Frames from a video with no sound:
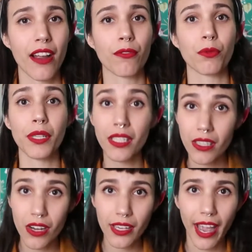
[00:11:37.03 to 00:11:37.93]
I have really
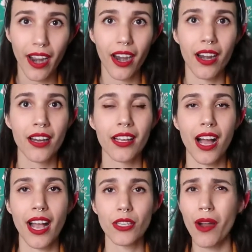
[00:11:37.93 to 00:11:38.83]
long hair.
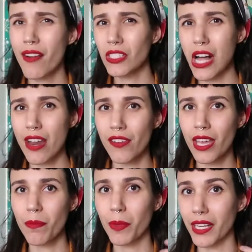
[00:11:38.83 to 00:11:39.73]
I don't have a lot of
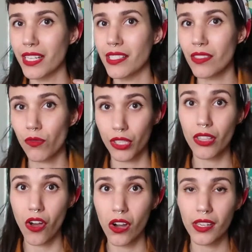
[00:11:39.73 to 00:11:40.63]
it, but it's
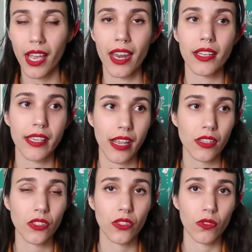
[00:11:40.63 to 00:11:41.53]
really long and it
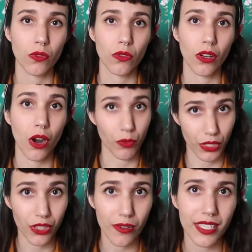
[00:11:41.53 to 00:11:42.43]
takes a
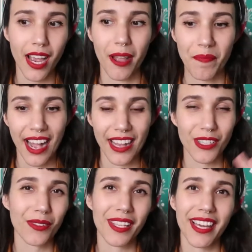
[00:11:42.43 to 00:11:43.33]
really long time. I
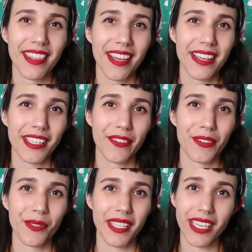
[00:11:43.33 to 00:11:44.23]
don't like the idea
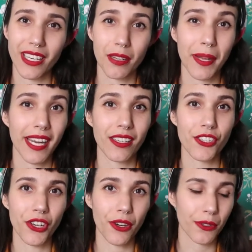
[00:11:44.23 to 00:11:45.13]
of using heat on my hair
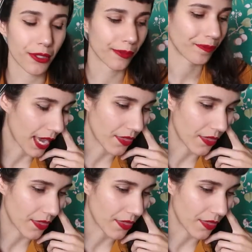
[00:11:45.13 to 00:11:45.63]
in general.